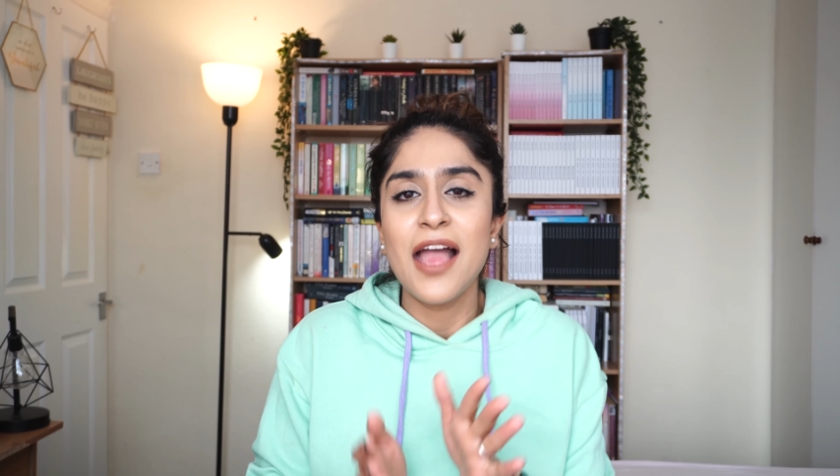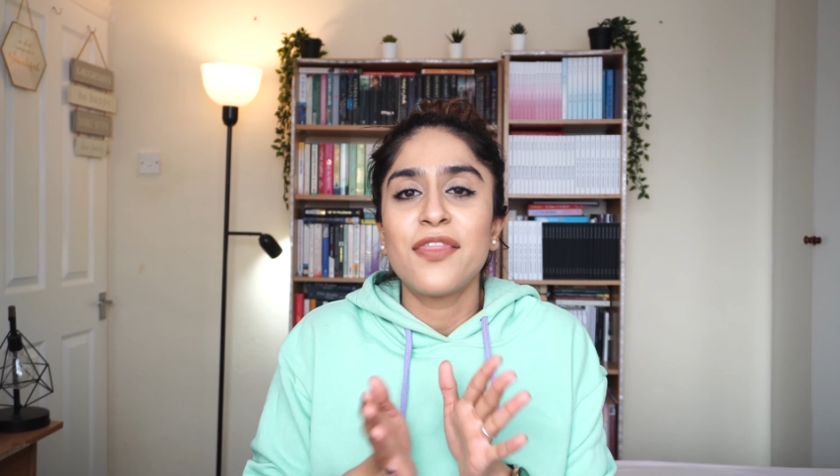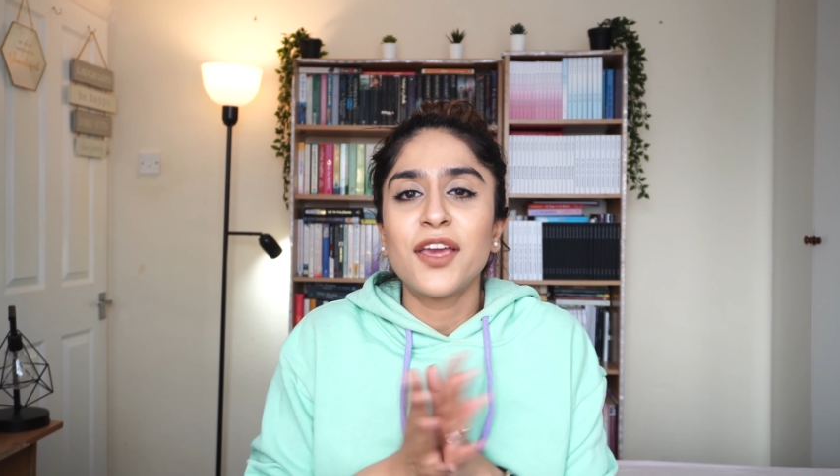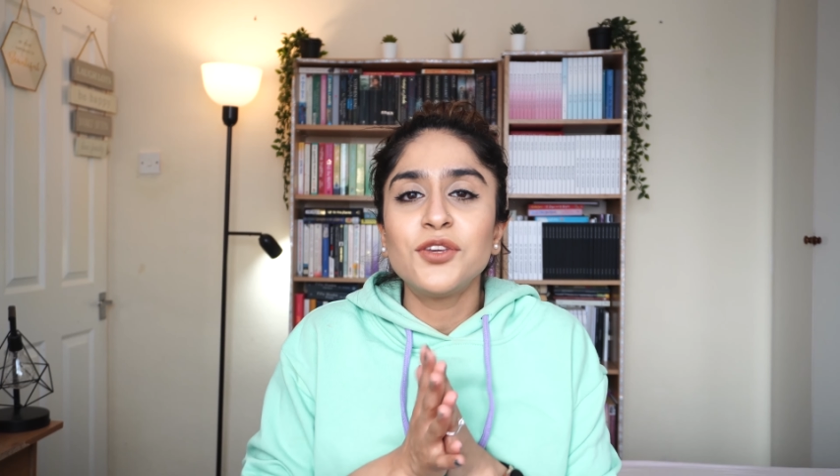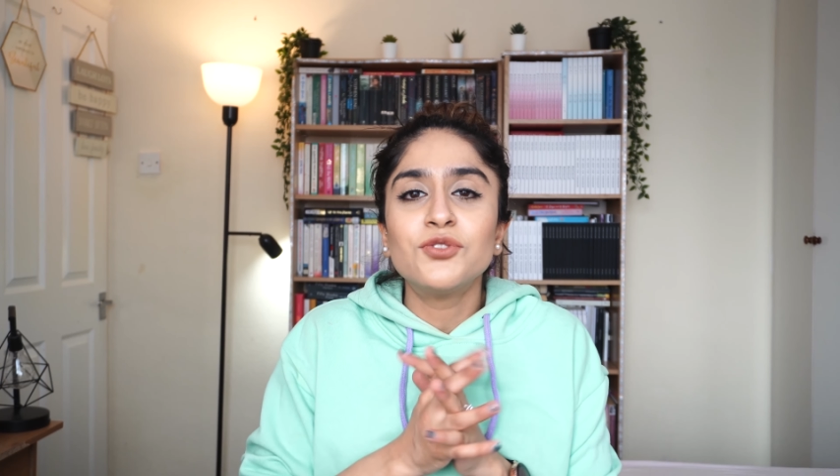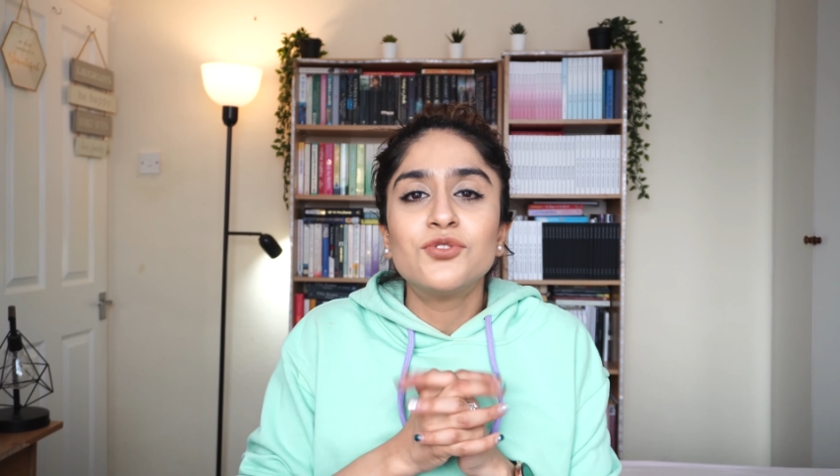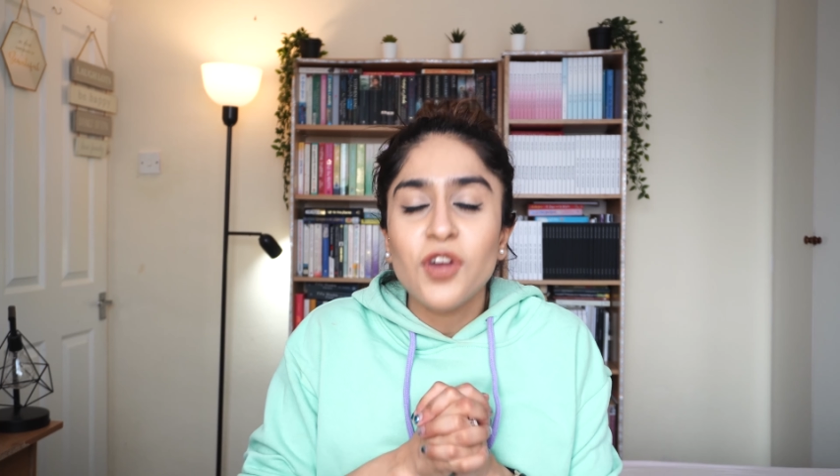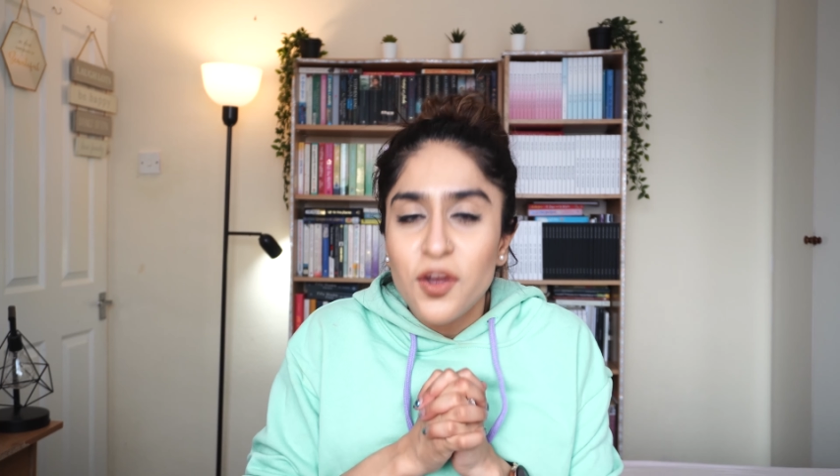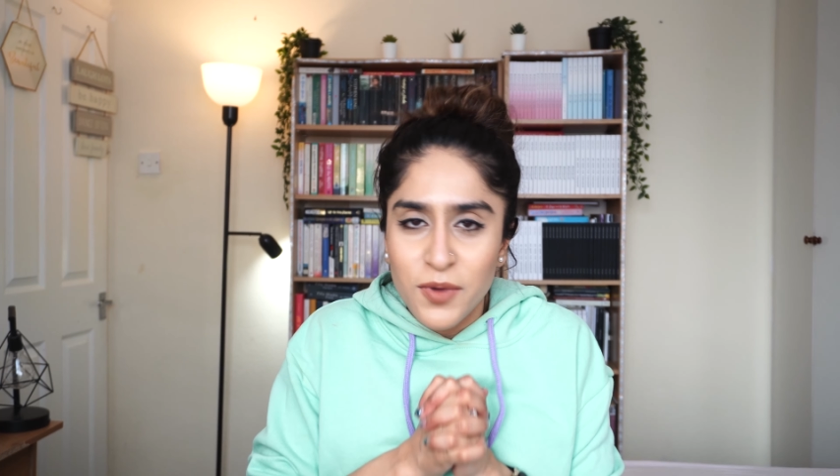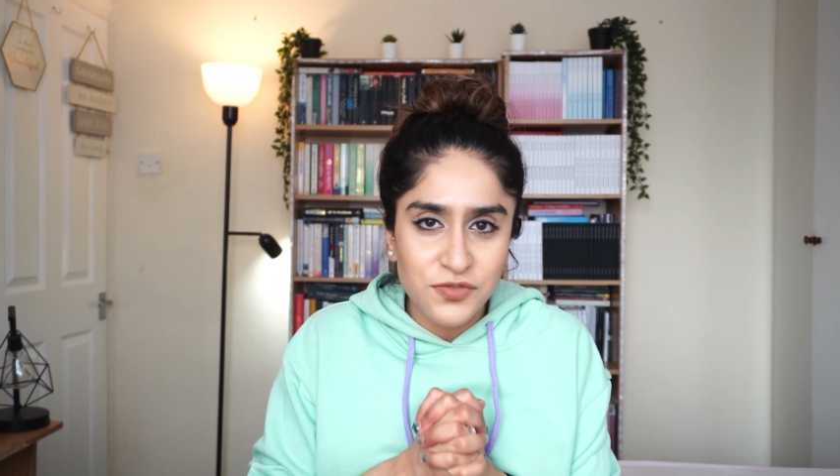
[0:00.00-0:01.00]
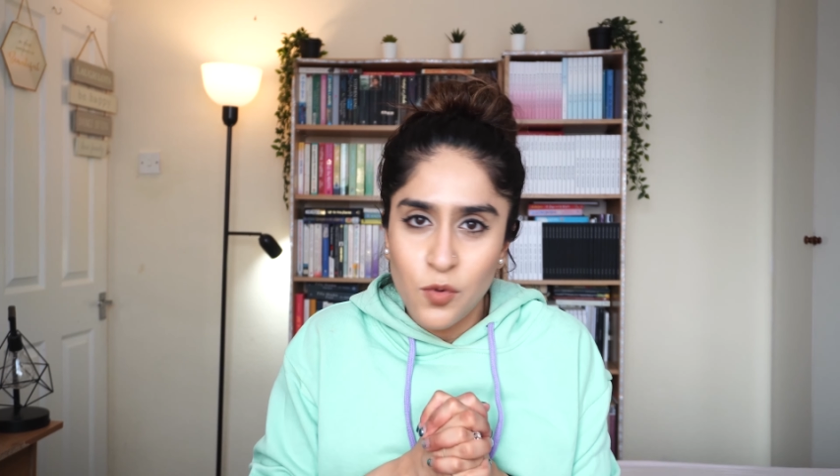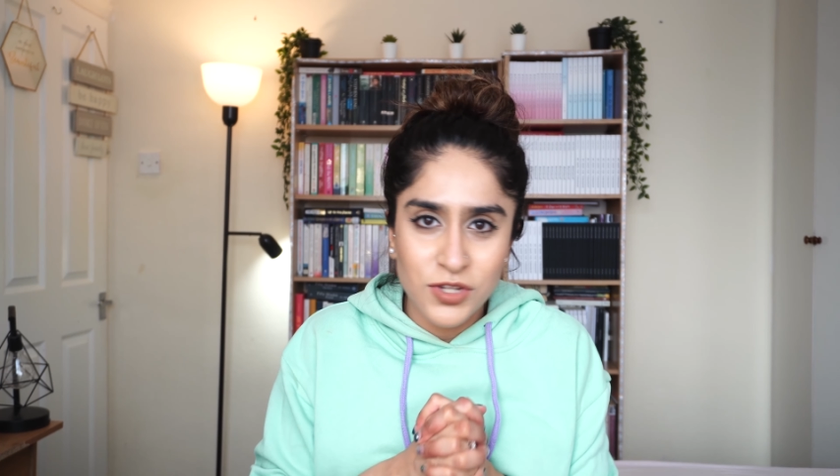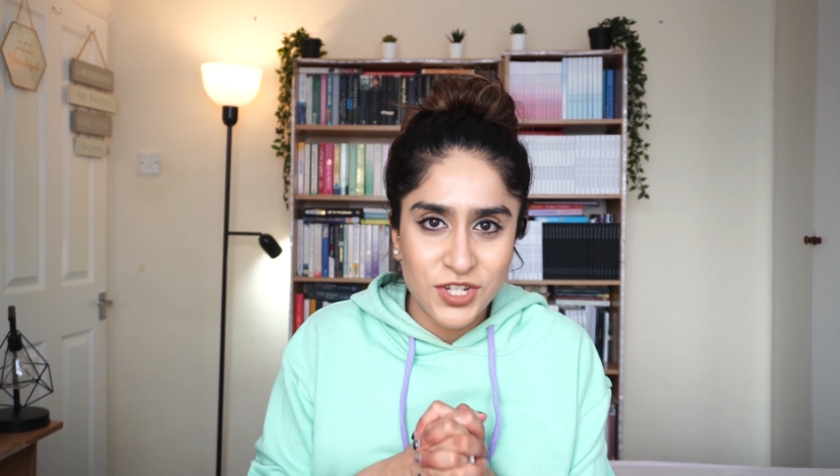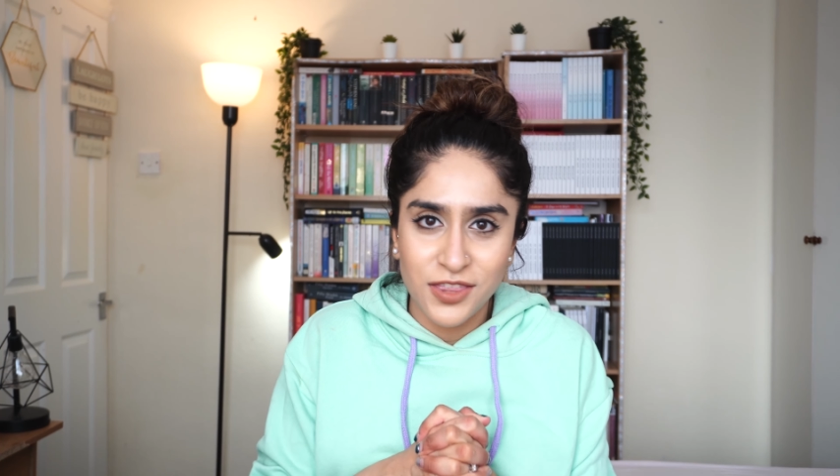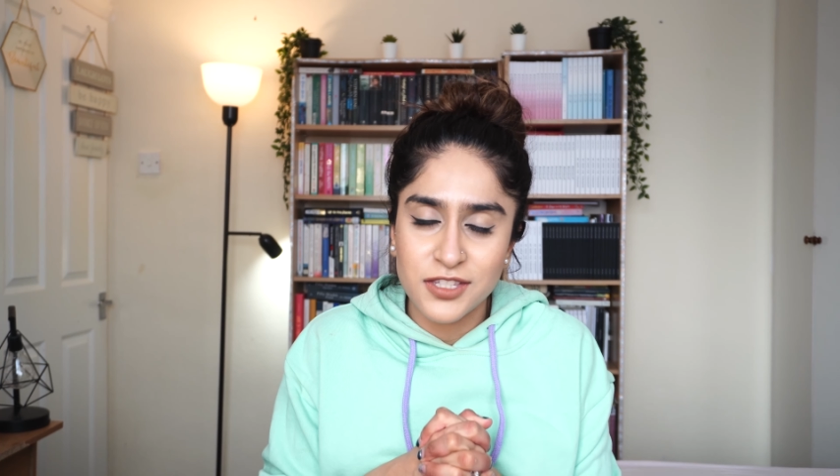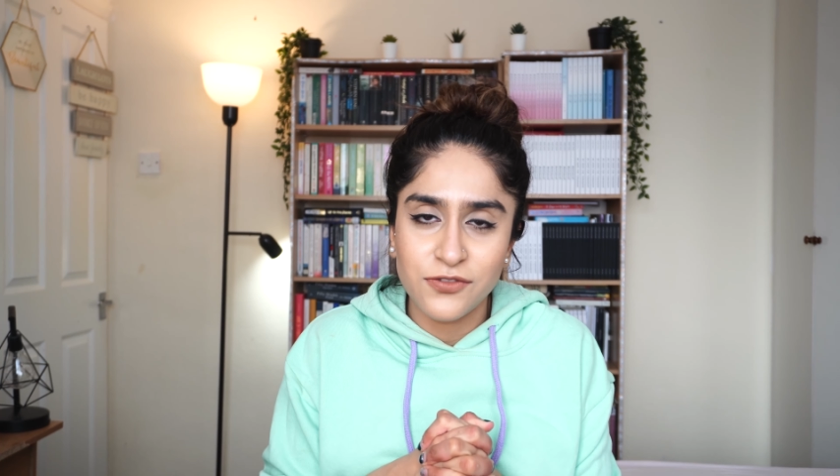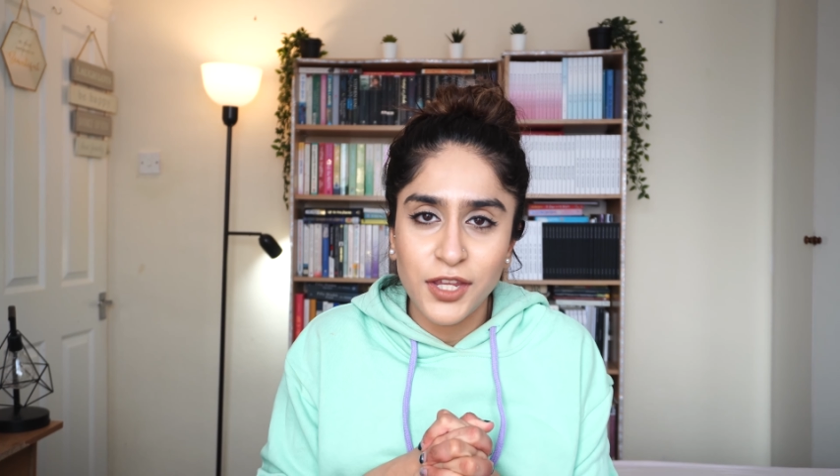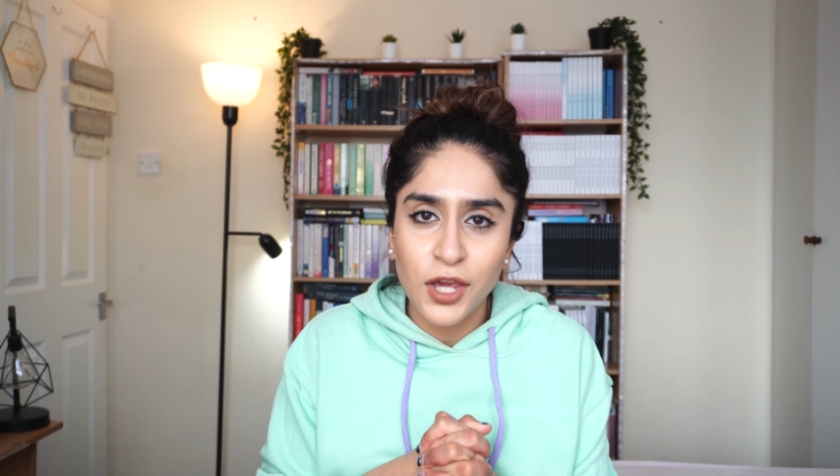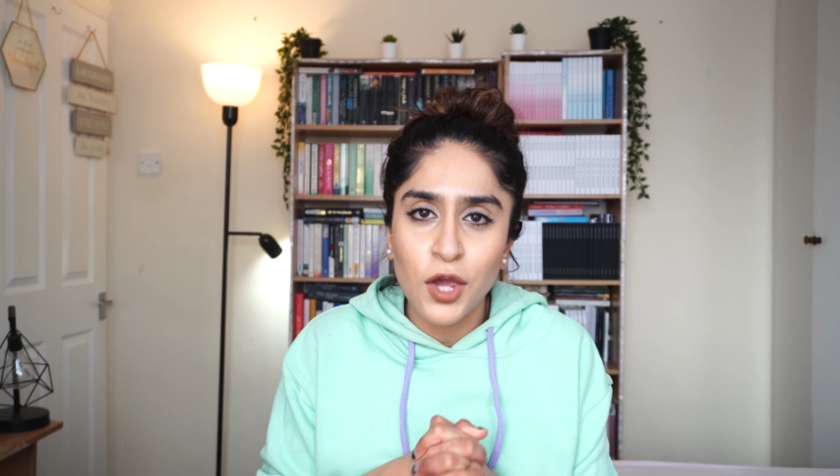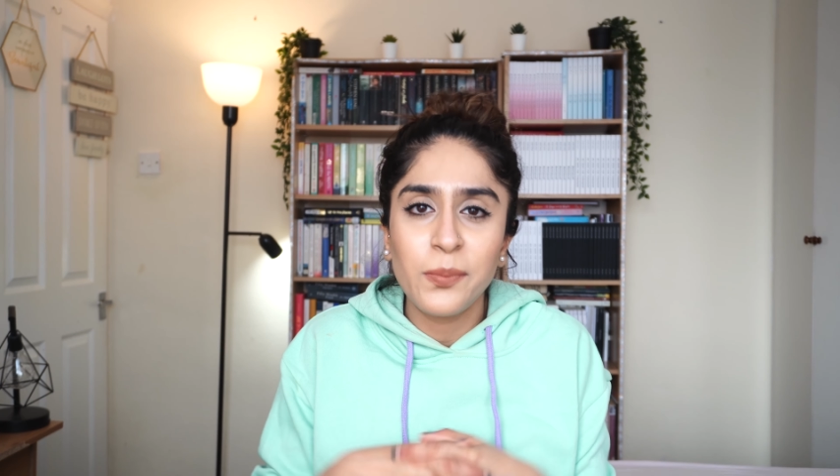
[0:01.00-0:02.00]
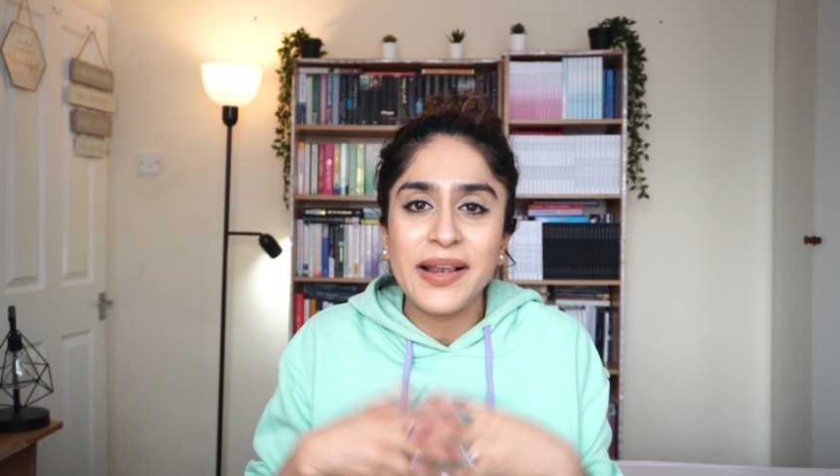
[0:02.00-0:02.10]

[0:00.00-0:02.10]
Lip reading: Thank you so much for watching this video.